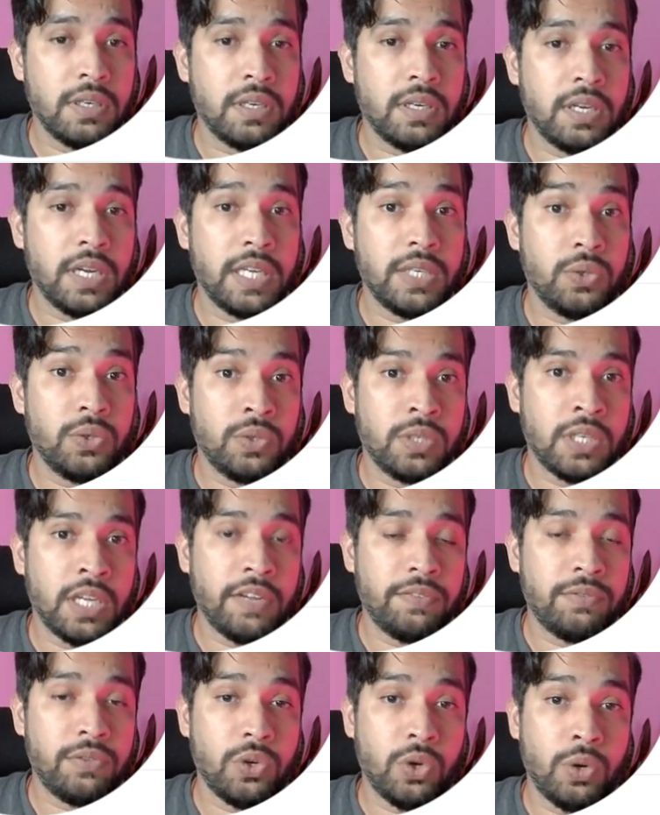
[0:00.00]
I don't
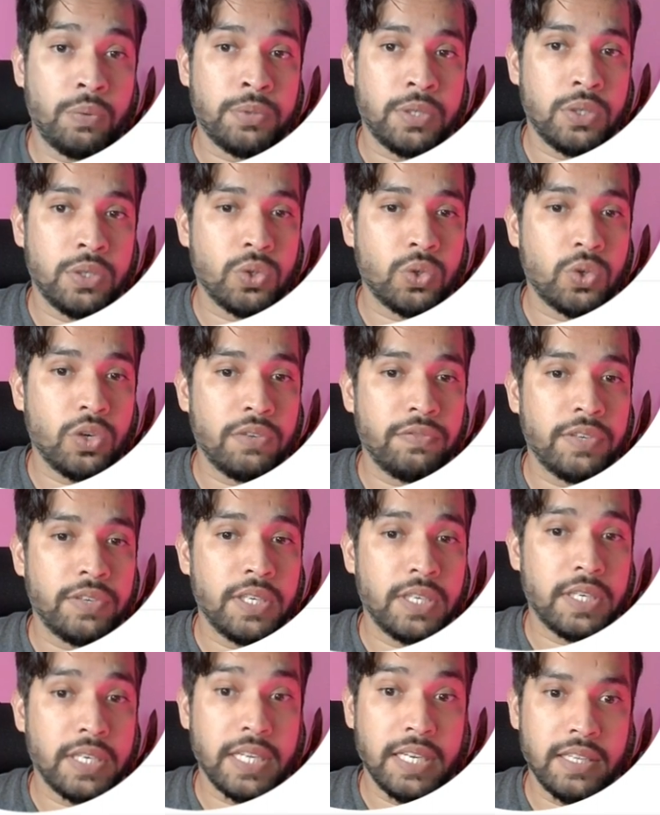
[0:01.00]
have the option to
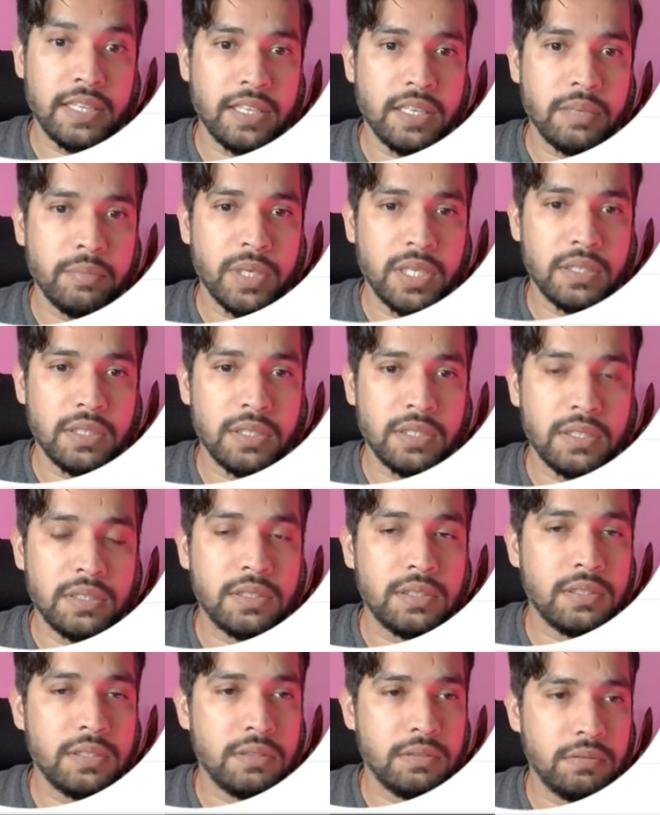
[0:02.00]
configure anything because
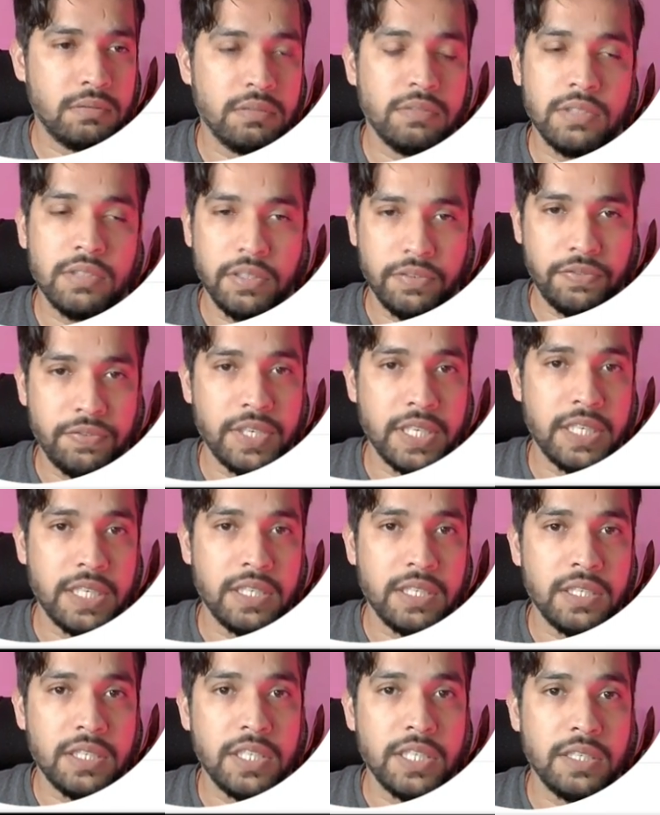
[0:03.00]
it's the free
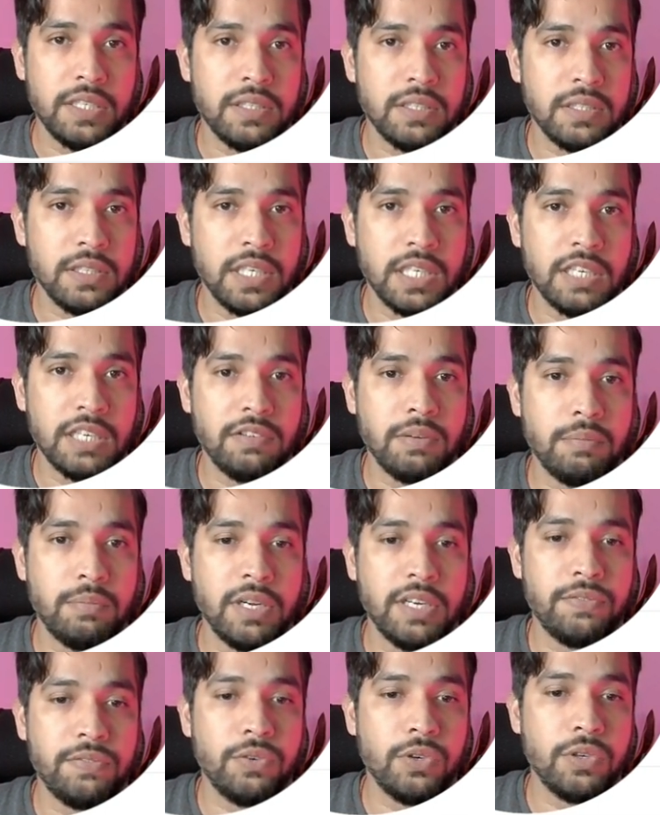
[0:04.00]
tier that I've
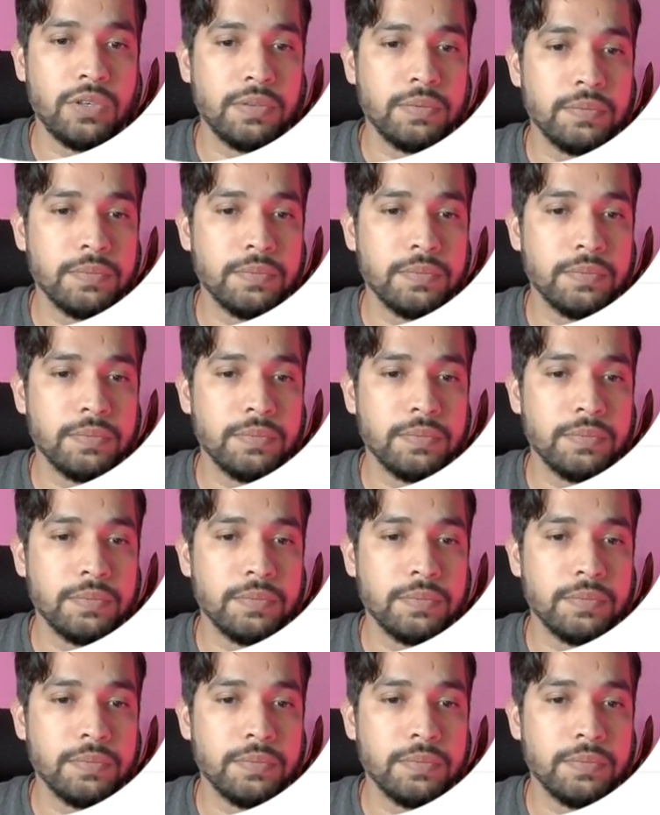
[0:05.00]
applied for.